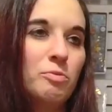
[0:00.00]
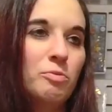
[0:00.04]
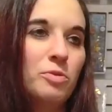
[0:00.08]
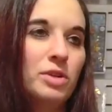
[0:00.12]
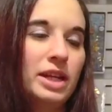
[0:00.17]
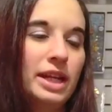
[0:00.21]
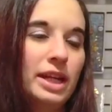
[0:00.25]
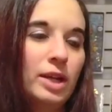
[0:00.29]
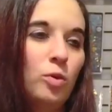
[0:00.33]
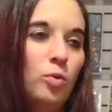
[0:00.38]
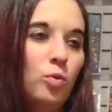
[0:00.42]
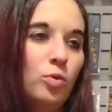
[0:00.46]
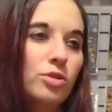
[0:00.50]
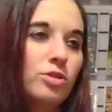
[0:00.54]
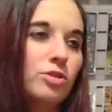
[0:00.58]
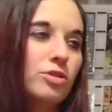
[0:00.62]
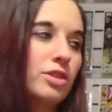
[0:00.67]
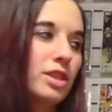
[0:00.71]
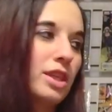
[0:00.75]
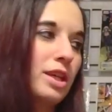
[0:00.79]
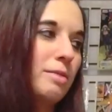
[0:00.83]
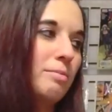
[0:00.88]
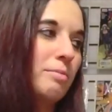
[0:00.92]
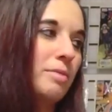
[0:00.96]
When I ordered
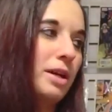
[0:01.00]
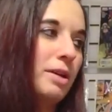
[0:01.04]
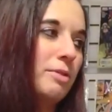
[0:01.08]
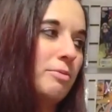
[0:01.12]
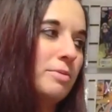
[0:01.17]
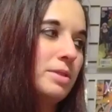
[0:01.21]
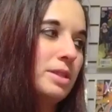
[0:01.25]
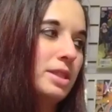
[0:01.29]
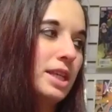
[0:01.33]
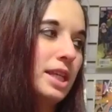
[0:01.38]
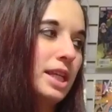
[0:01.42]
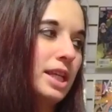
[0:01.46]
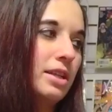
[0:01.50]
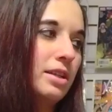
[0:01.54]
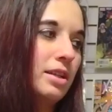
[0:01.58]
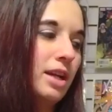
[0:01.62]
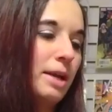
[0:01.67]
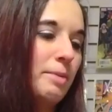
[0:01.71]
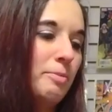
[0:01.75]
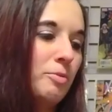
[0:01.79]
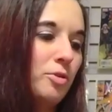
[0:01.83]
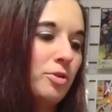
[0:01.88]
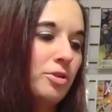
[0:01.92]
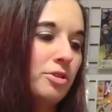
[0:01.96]
them, I was like,
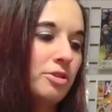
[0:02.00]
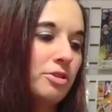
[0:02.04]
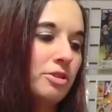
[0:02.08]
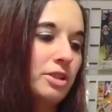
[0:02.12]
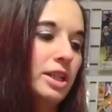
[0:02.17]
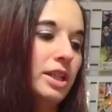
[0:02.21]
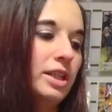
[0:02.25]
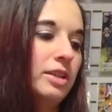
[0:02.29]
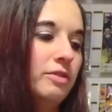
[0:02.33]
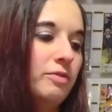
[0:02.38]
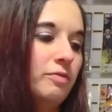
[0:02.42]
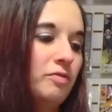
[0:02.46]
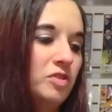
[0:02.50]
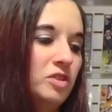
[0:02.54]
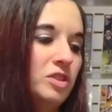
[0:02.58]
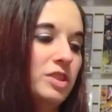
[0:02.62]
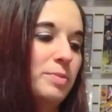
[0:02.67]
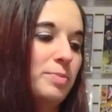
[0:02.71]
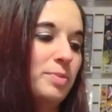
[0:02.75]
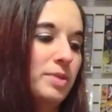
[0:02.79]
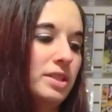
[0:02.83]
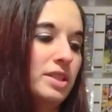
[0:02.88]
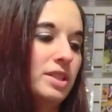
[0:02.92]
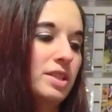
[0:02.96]
I'm ordering Phil's
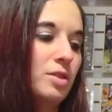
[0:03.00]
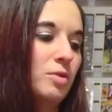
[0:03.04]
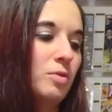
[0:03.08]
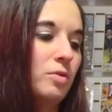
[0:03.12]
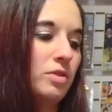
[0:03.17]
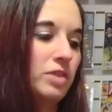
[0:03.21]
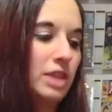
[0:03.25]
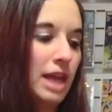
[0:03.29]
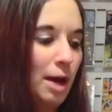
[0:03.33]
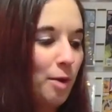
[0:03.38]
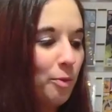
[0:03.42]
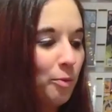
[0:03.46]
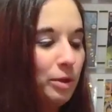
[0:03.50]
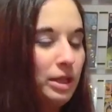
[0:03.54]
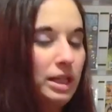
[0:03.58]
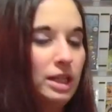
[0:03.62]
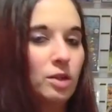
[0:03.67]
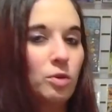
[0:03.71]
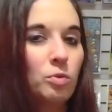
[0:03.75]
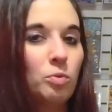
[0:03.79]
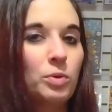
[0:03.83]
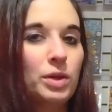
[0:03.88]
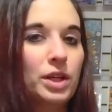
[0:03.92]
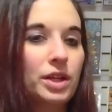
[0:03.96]
picks that week,
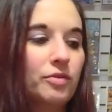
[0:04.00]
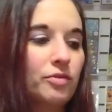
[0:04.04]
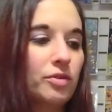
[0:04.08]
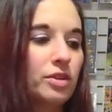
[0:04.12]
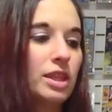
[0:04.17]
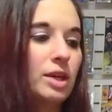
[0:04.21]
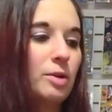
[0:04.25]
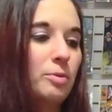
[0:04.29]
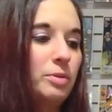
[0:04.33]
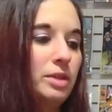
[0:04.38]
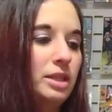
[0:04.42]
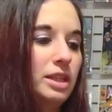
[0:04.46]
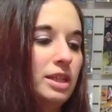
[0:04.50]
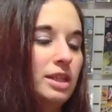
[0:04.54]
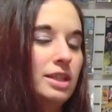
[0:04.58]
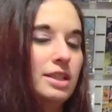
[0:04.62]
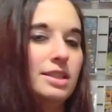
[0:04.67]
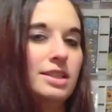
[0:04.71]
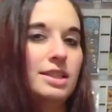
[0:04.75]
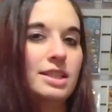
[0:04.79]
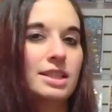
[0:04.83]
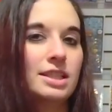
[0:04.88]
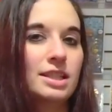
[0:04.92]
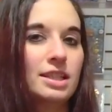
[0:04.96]
whatever that week
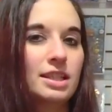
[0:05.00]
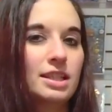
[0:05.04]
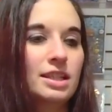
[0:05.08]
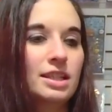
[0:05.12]
is.